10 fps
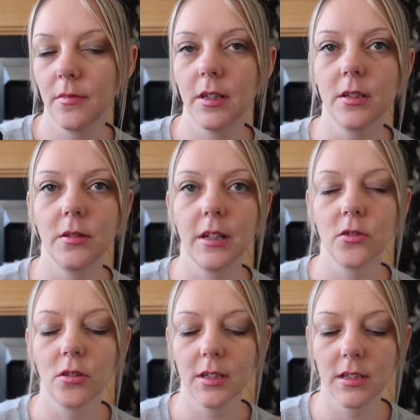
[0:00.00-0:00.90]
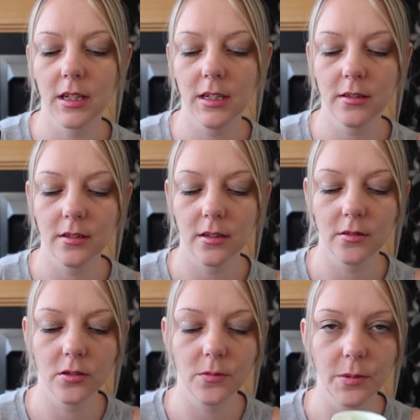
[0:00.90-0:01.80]
I do get dry skin
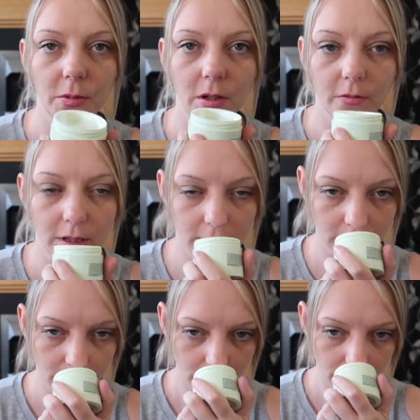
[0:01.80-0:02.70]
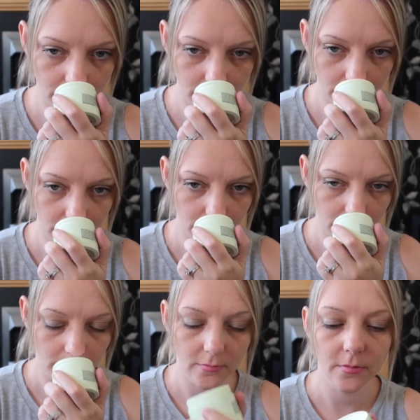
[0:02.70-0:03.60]
so this should be perfect
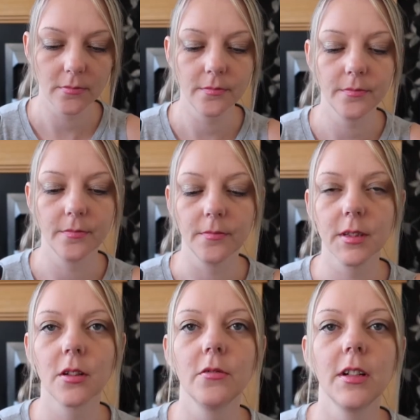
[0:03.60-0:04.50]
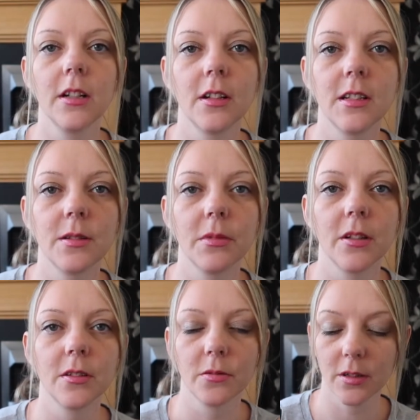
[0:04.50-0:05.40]
hmm, it's got a really nice
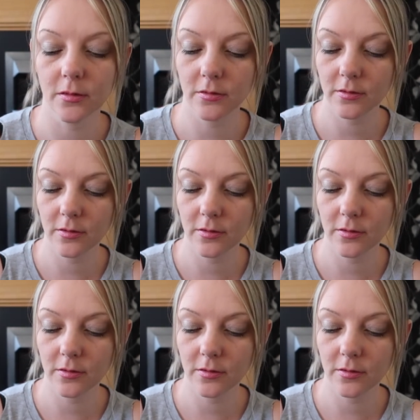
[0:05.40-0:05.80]
smell as well